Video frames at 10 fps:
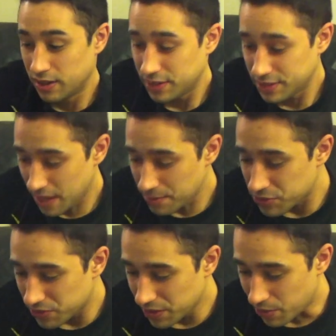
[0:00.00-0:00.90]
This game
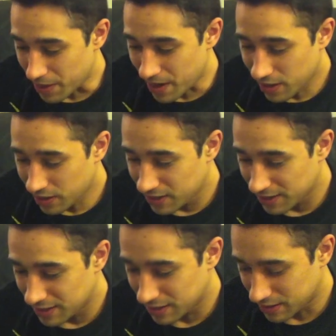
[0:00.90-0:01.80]
is really rare,
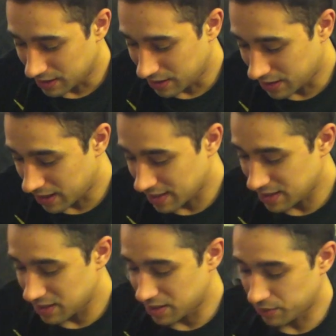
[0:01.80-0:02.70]
and I guess
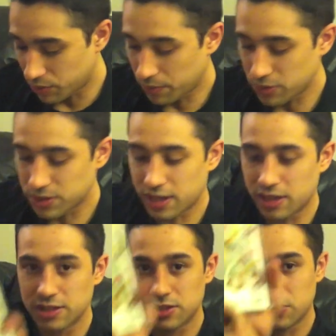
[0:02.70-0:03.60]
it is most likely
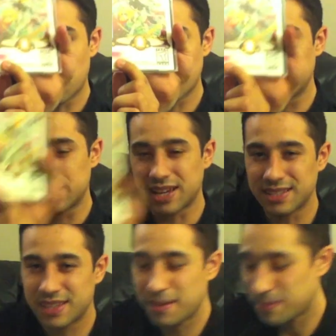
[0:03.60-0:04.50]
because it's a working
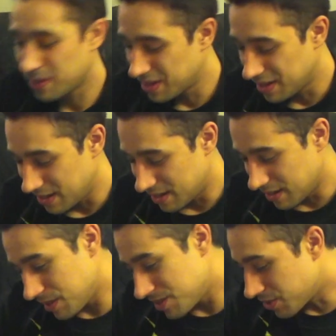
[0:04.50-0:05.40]
designs game. I
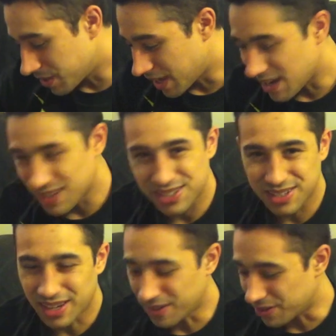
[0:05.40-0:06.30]
mean, it's okay, it's
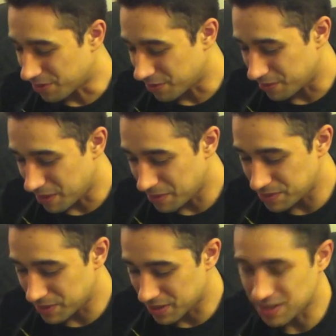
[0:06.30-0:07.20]
just, I don't know. Maybe
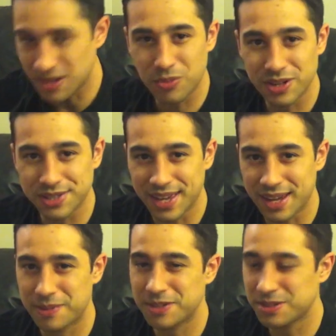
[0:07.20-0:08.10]
it's because I didn't watch the
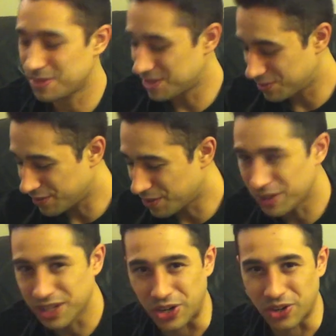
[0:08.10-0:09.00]
anime or something. It just felt
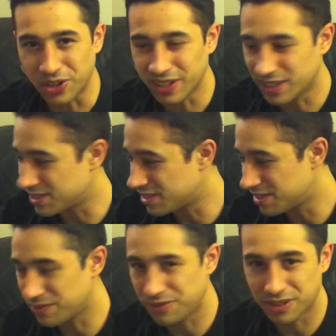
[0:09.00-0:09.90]
really girly. It just
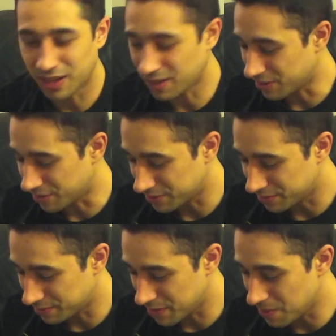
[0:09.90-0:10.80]
didn't, I don't know.
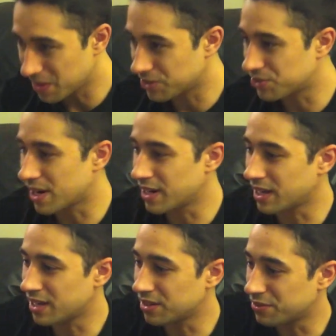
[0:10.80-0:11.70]
Maybe I'll try it
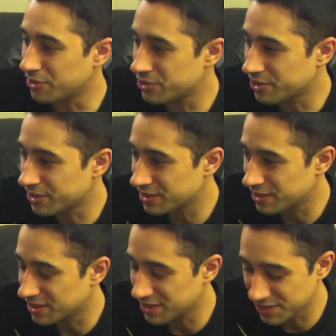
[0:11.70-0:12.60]
again in the future.
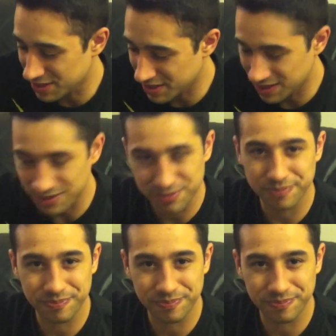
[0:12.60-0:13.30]
It just didn't,